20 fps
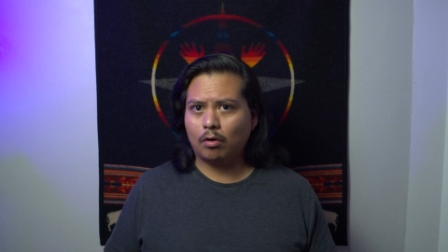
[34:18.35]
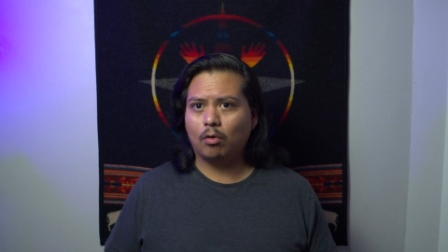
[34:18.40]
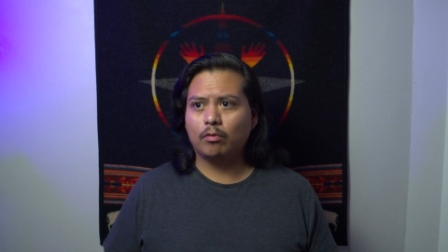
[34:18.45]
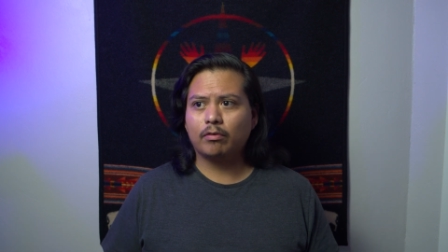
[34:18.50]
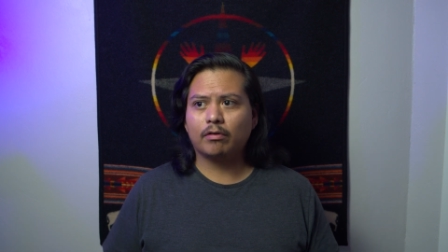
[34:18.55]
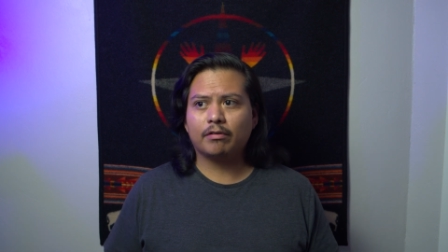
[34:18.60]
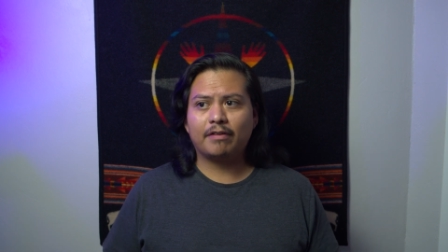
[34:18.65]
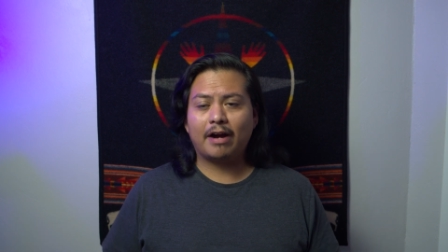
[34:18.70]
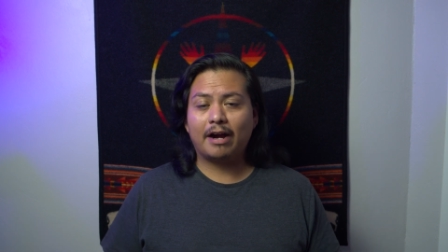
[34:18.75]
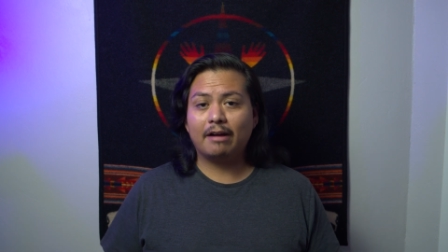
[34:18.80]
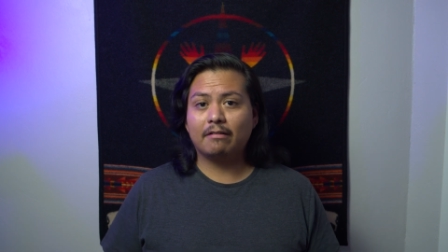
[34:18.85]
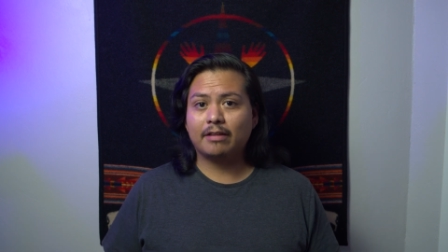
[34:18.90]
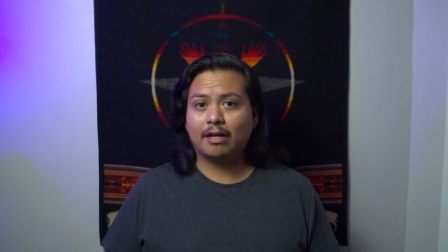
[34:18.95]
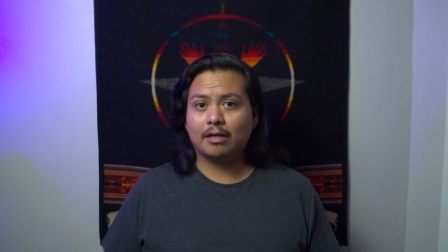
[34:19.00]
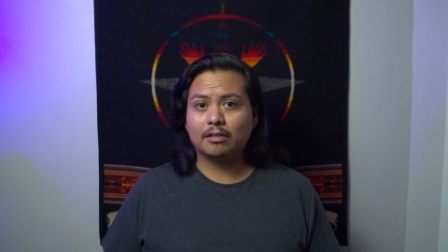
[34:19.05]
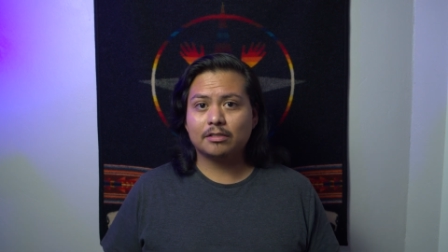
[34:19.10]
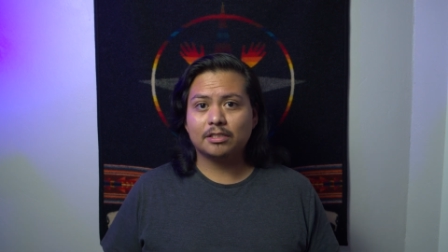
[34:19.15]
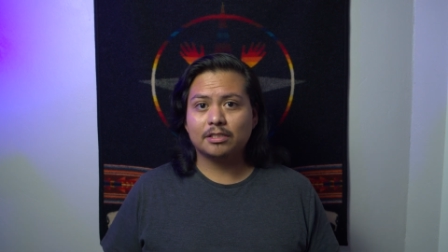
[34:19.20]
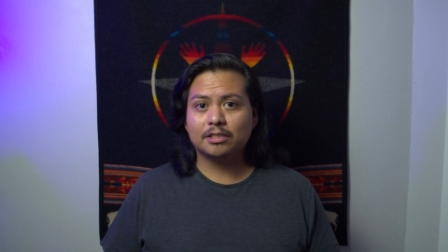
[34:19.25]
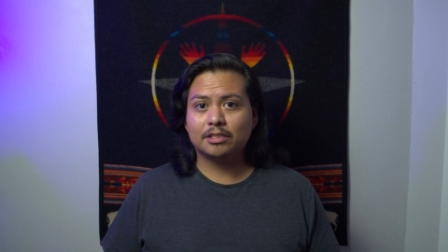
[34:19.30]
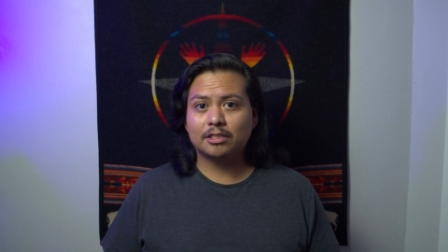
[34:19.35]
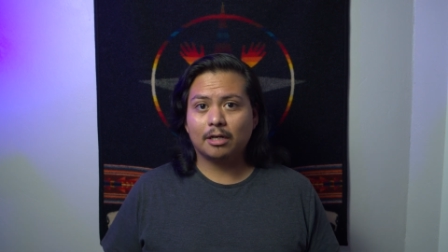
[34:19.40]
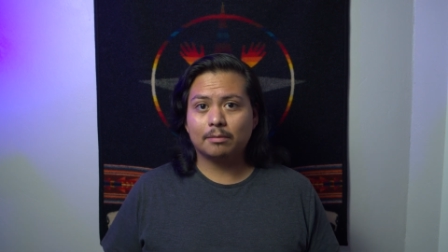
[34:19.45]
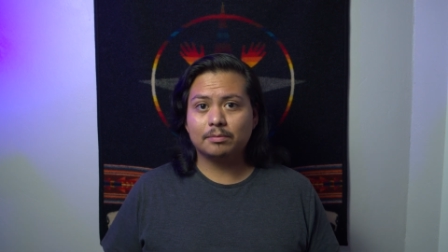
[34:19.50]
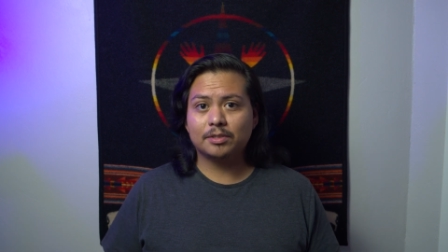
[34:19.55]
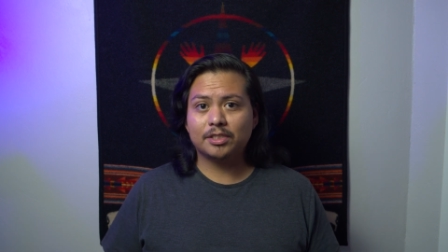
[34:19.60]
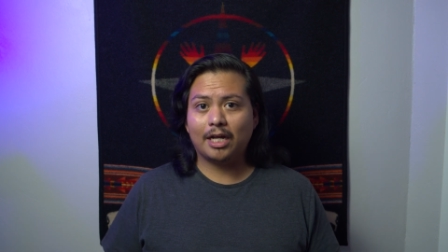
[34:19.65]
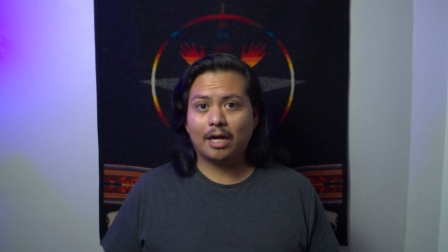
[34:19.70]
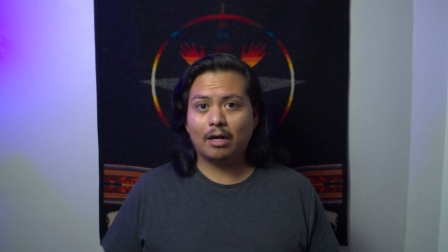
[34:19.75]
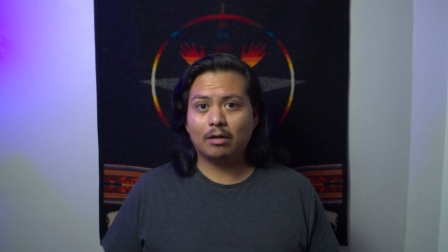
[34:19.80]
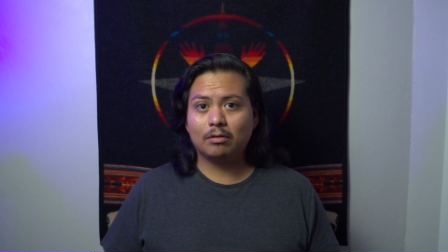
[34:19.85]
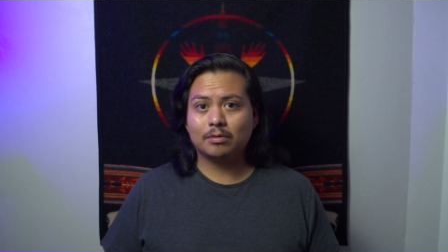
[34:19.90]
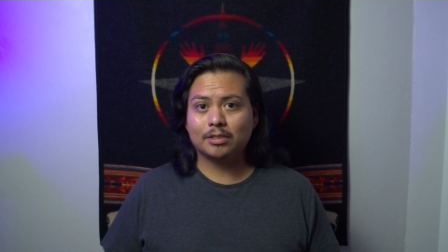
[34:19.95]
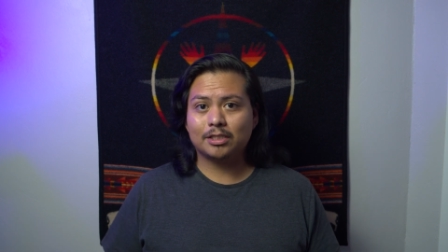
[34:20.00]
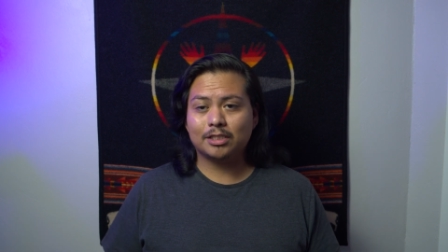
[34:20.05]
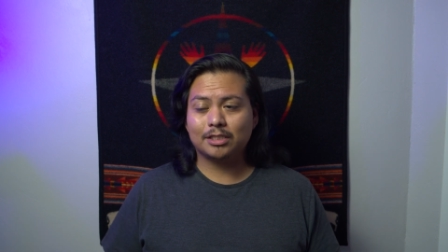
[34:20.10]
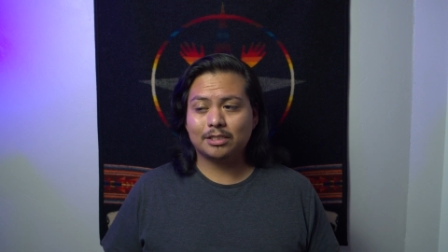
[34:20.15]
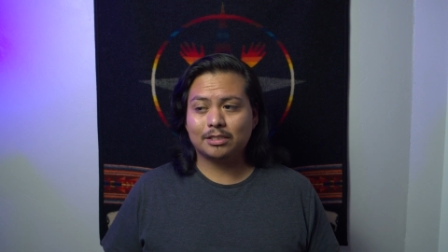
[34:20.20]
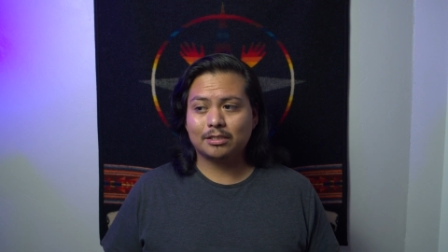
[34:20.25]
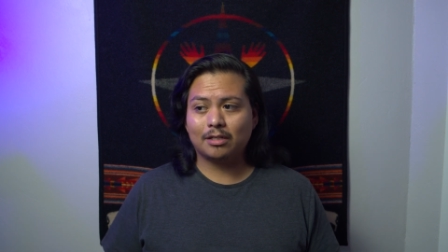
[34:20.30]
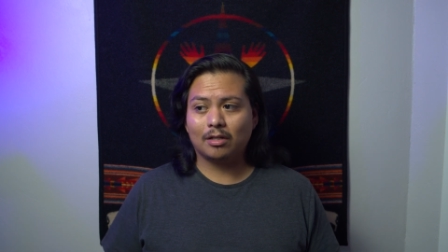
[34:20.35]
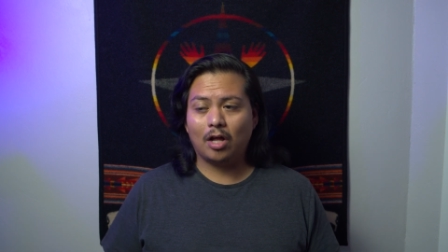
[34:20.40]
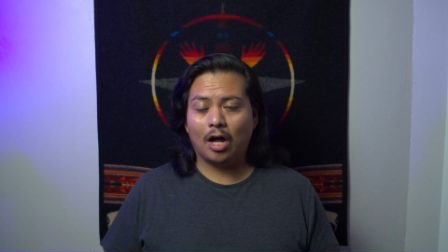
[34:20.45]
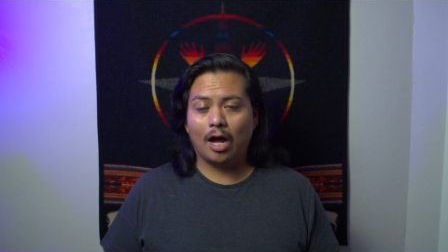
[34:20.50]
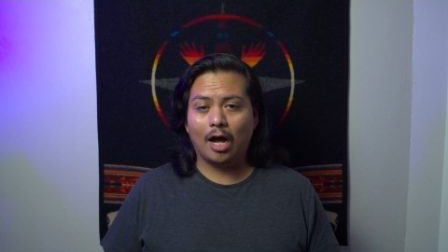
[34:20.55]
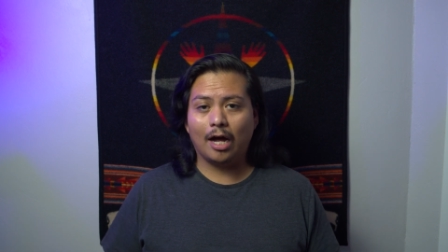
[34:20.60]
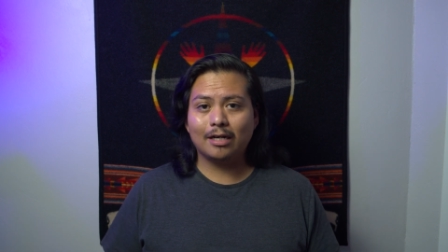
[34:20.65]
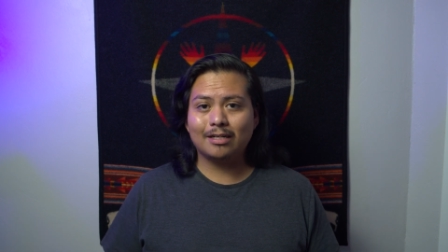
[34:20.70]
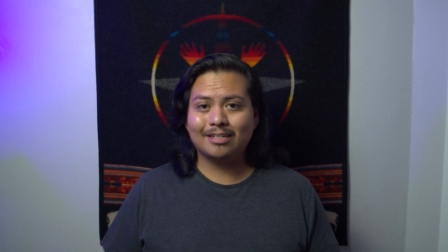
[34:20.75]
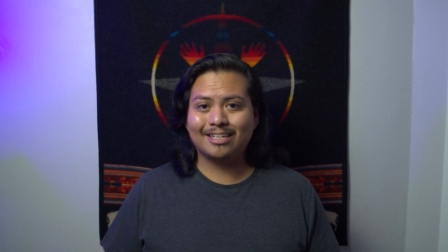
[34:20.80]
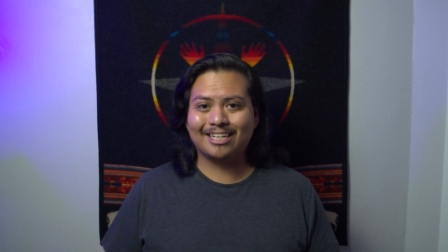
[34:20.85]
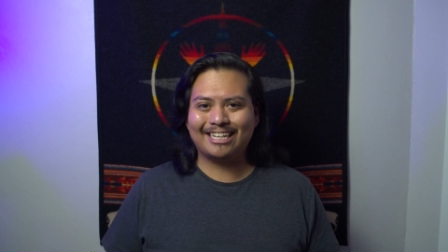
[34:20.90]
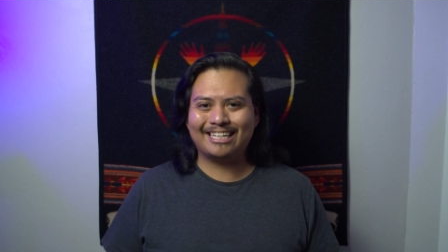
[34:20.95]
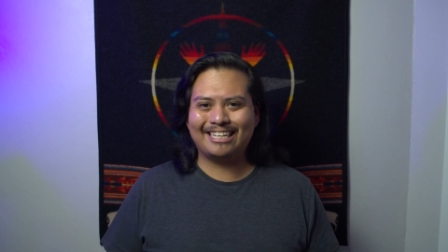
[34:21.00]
over 5,000 subs now, which is a lot.